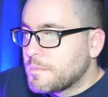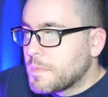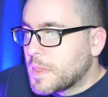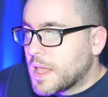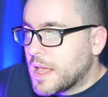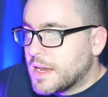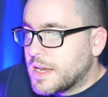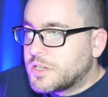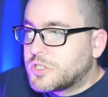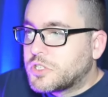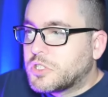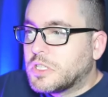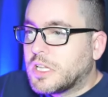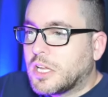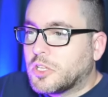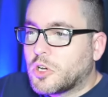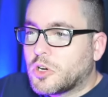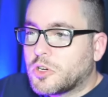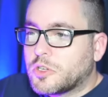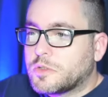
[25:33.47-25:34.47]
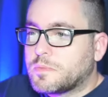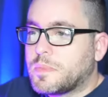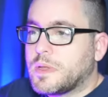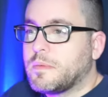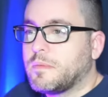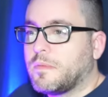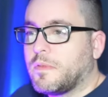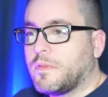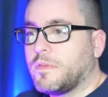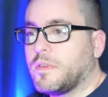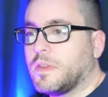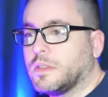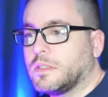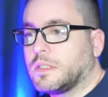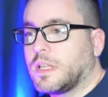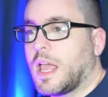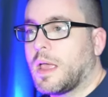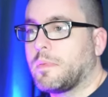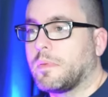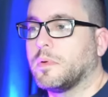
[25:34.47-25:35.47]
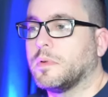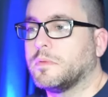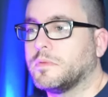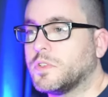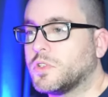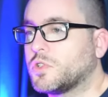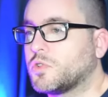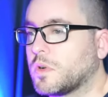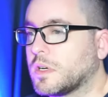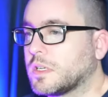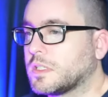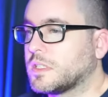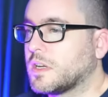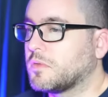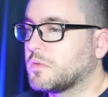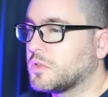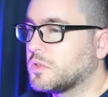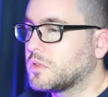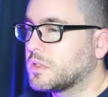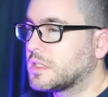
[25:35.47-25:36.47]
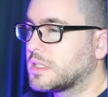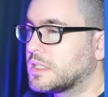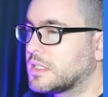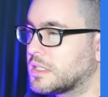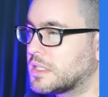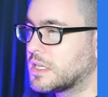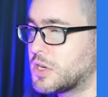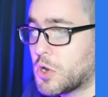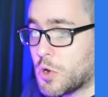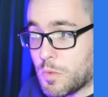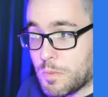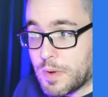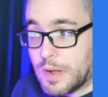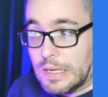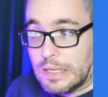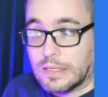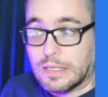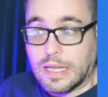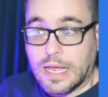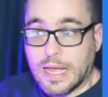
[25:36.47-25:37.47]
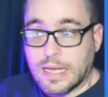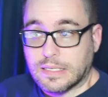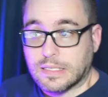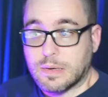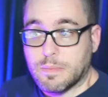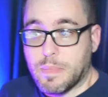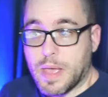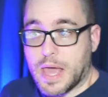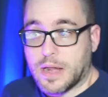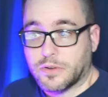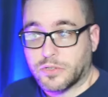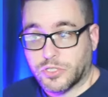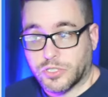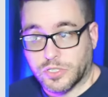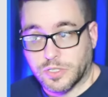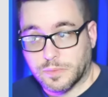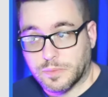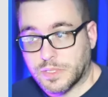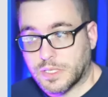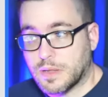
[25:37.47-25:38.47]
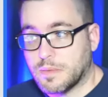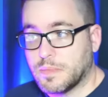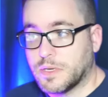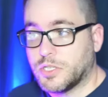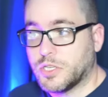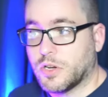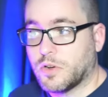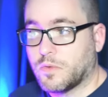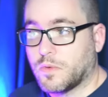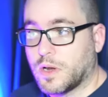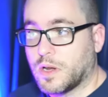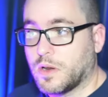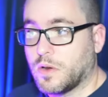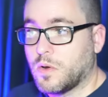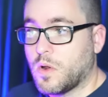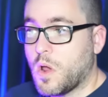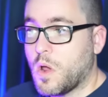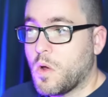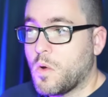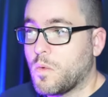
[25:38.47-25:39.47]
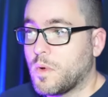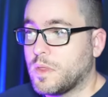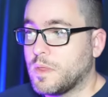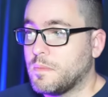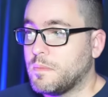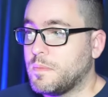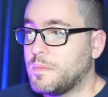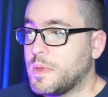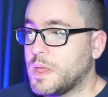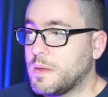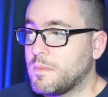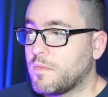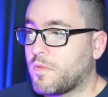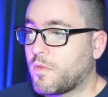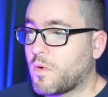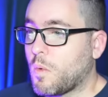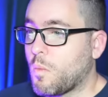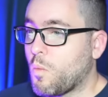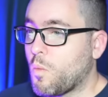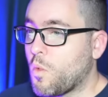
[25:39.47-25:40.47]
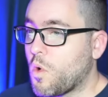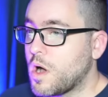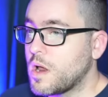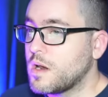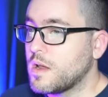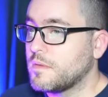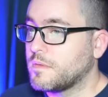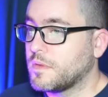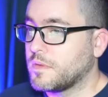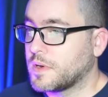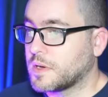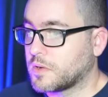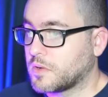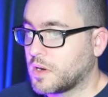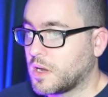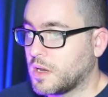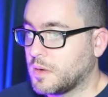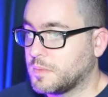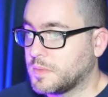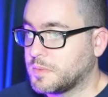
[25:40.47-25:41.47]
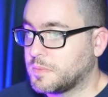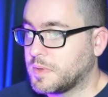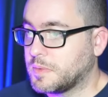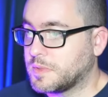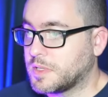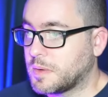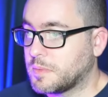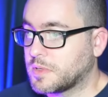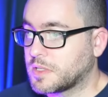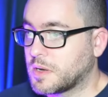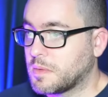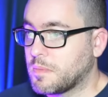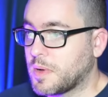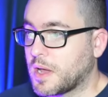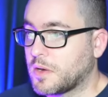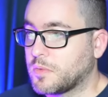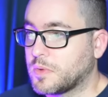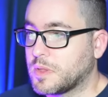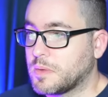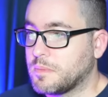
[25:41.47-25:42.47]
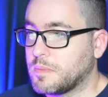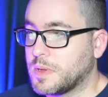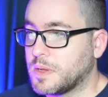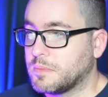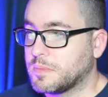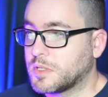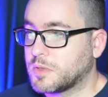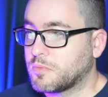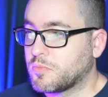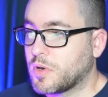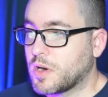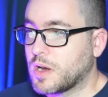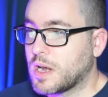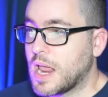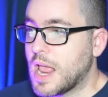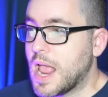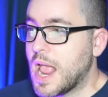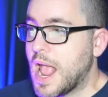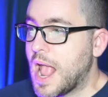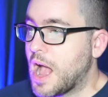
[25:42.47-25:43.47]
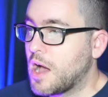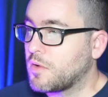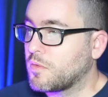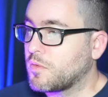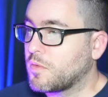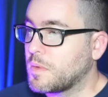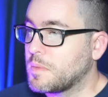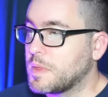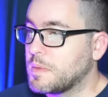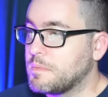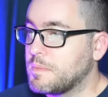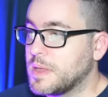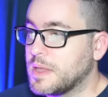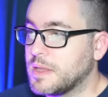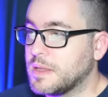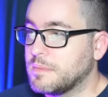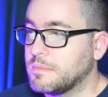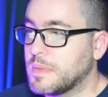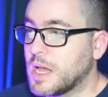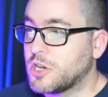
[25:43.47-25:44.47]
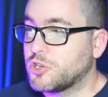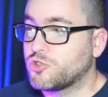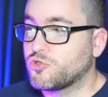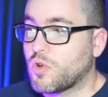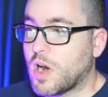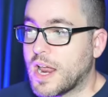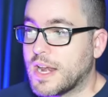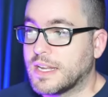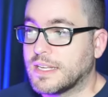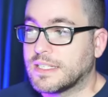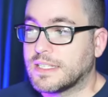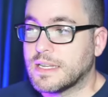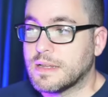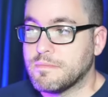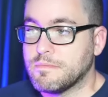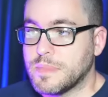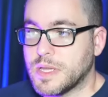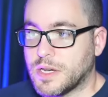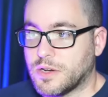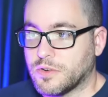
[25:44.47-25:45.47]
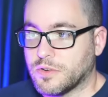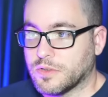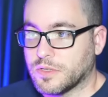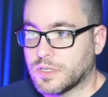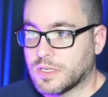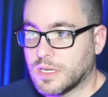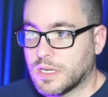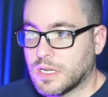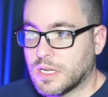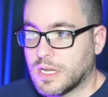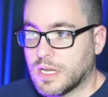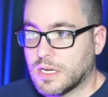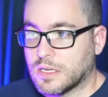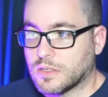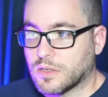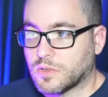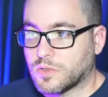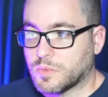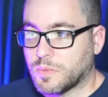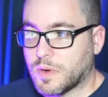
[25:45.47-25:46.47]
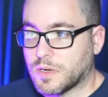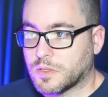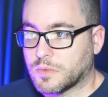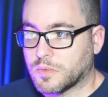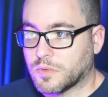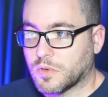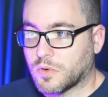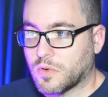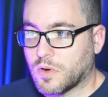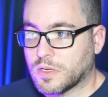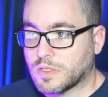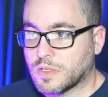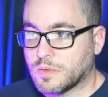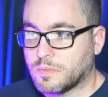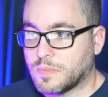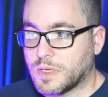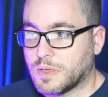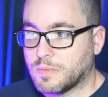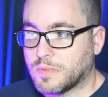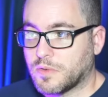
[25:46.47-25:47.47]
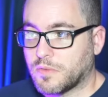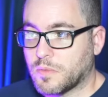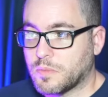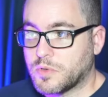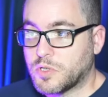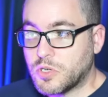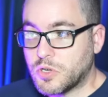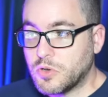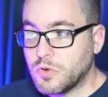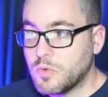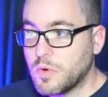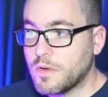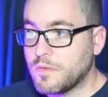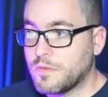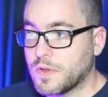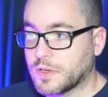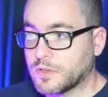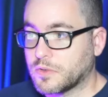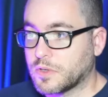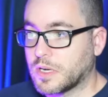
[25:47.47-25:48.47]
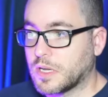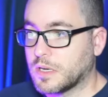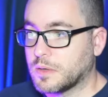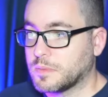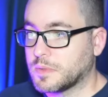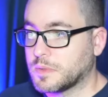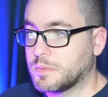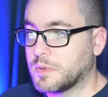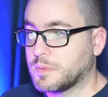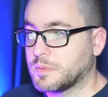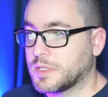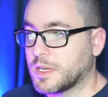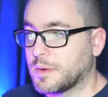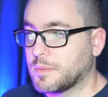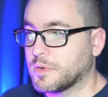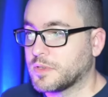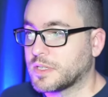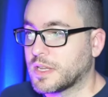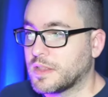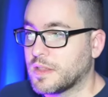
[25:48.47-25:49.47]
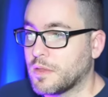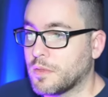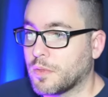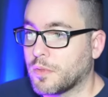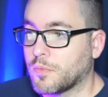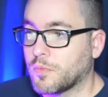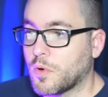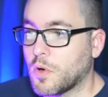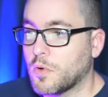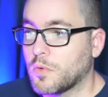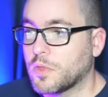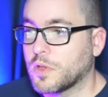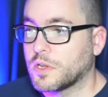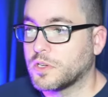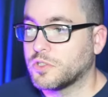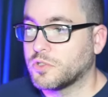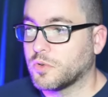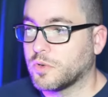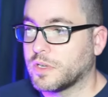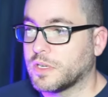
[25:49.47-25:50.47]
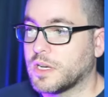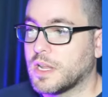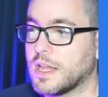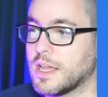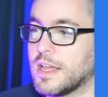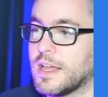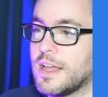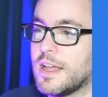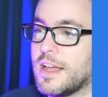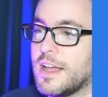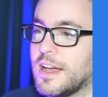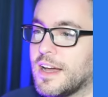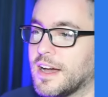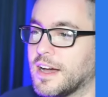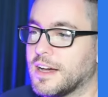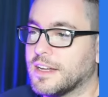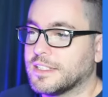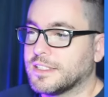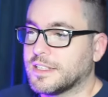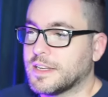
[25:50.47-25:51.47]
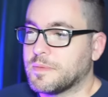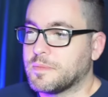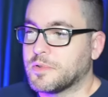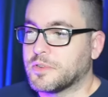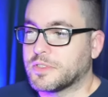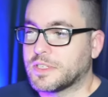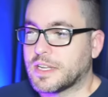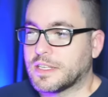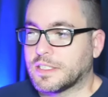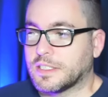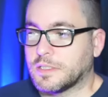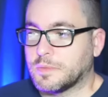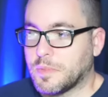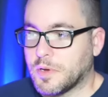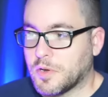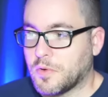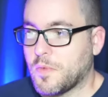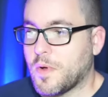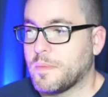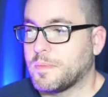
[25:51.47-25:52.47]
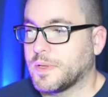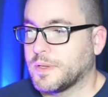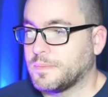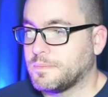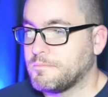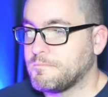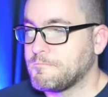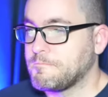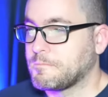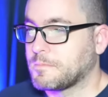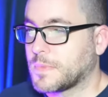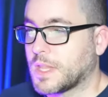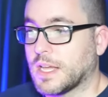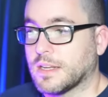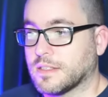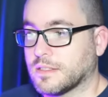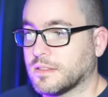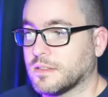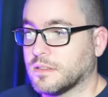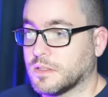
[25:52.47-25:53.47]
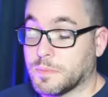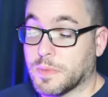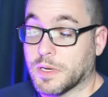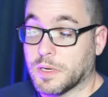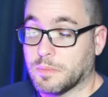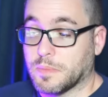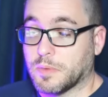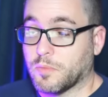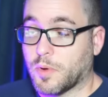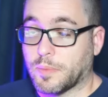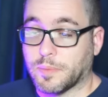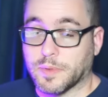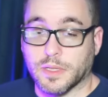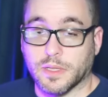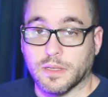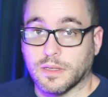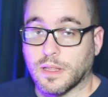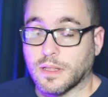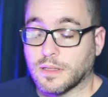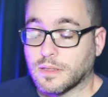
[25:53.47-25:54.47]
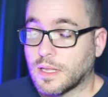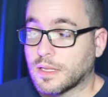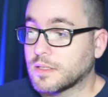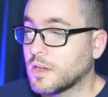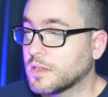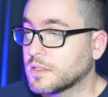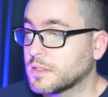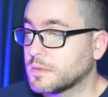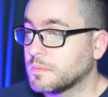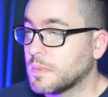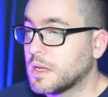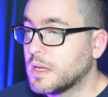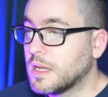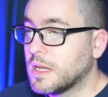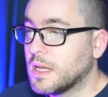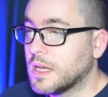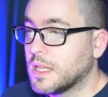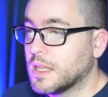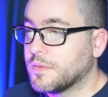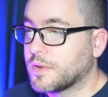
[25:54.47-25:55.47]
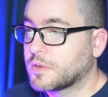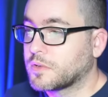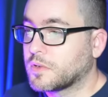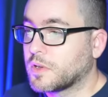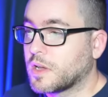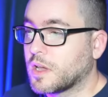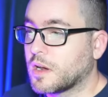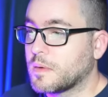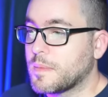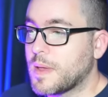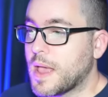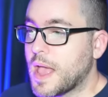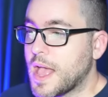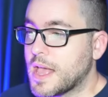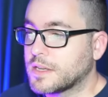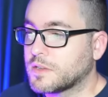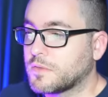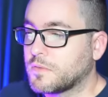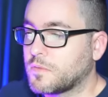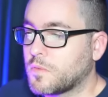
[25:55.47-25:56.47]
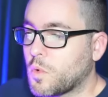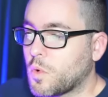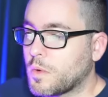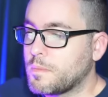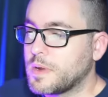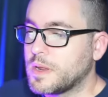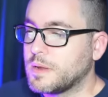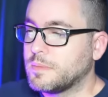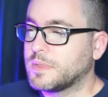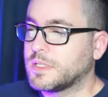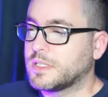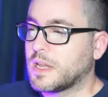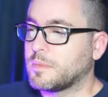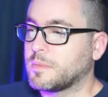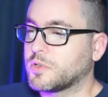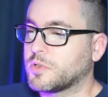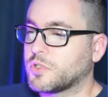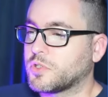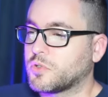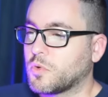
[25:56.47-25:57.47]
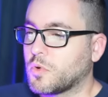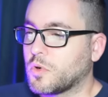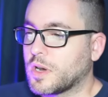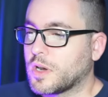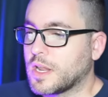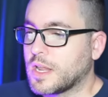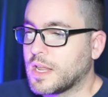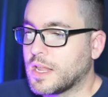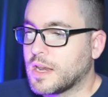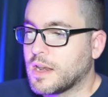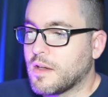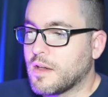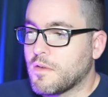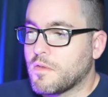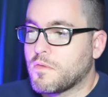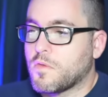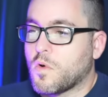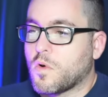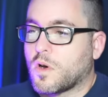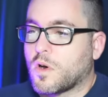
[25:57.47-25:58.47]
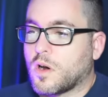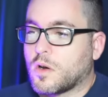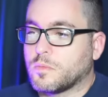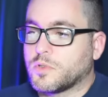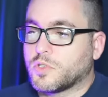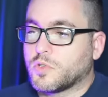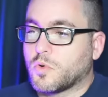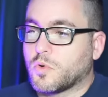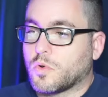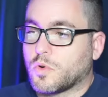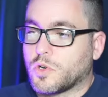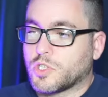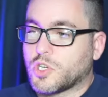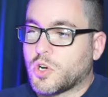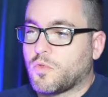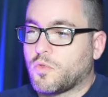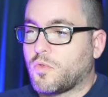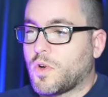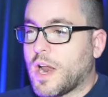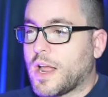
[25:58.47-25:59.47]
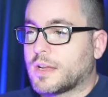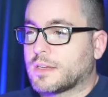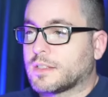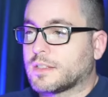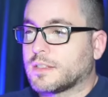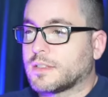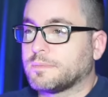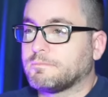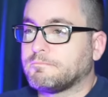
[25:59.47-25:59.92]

Additionally, a large beam field capable of destroying several Sinope-class battleships can be generated when the beam from one of the Victory Gundam's beam sabers combined with the beam spread out from the beam trident's emitters. It is also possible to cross the beams from two of Victory Gundam's beam sabers and then throw the conjoined uh, sabers as a spinning weapon. That's a spinning beam weapon, and that's awesome. The Victory Gundam has four beam sabers stored in forearm storage racks.